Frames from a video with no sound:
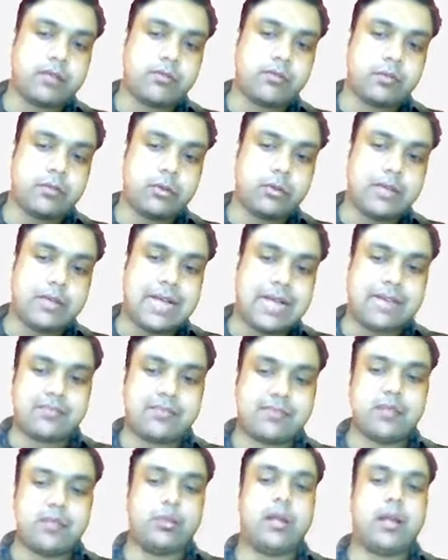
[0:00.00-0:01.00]
So
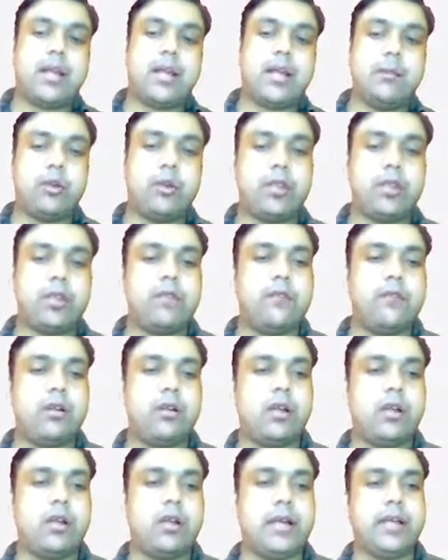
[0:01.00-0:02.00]
that's the one I'm looking
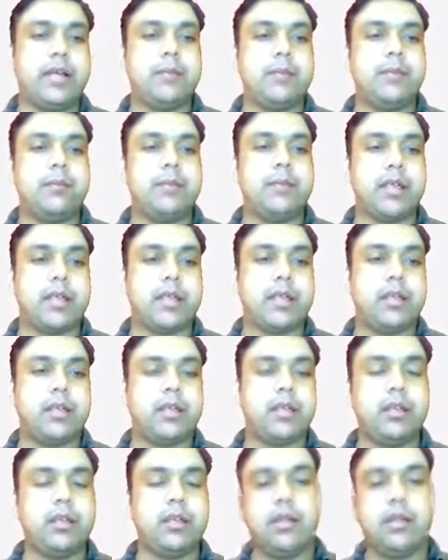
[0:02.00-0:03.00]
for. I am
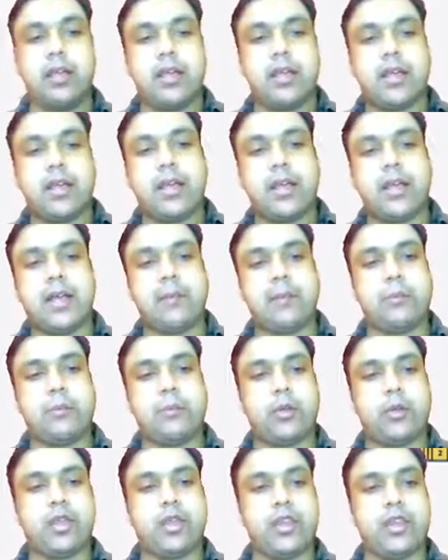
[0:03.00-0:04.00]
dragging it and
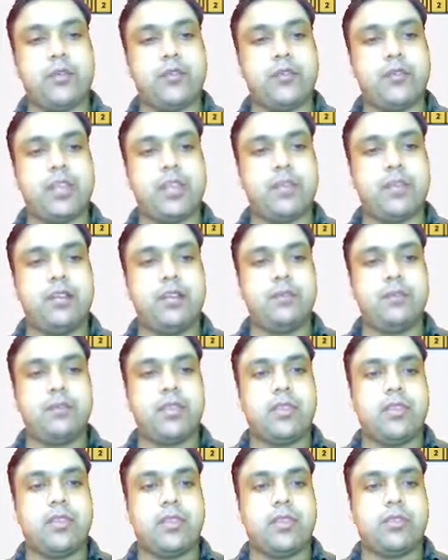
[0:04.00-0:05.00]
putting it over here.
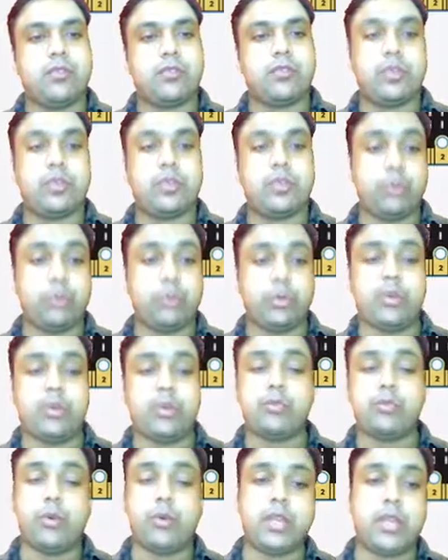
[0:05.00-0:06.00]
So the
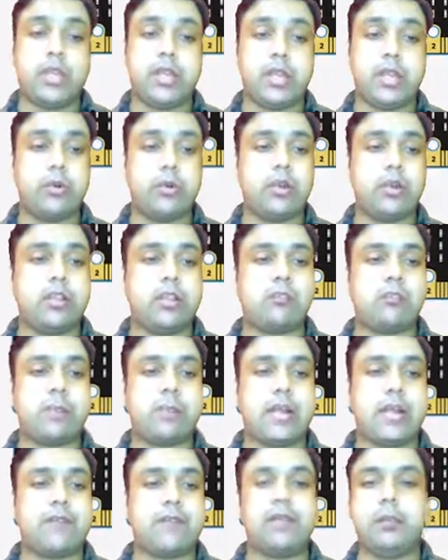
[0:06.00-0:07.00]
students who are new on this
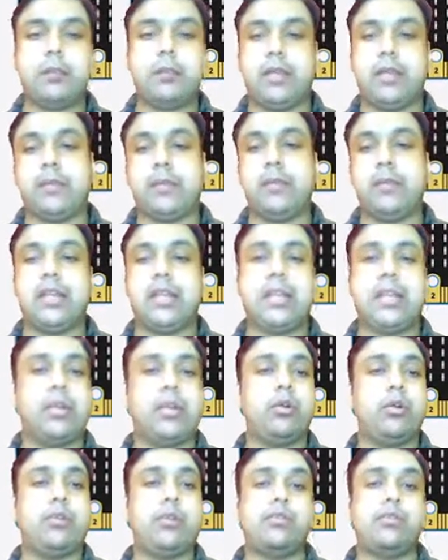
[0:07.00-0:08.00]
platform, let me tell
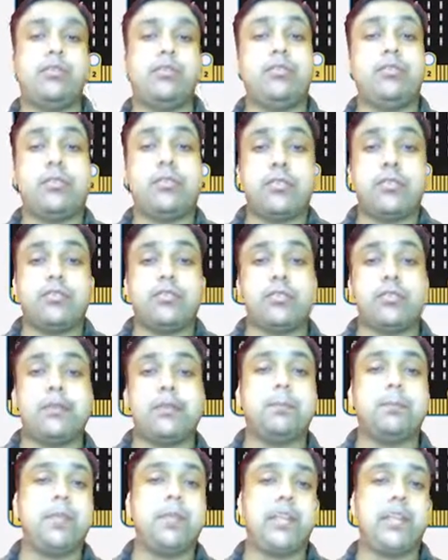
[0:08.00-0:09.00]
you, it's just
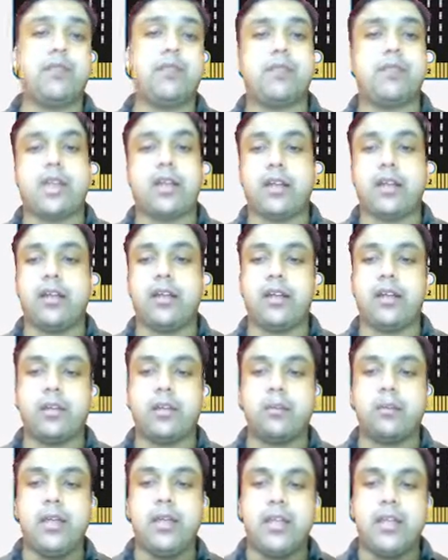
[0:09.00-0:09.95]
a play of drag and drop.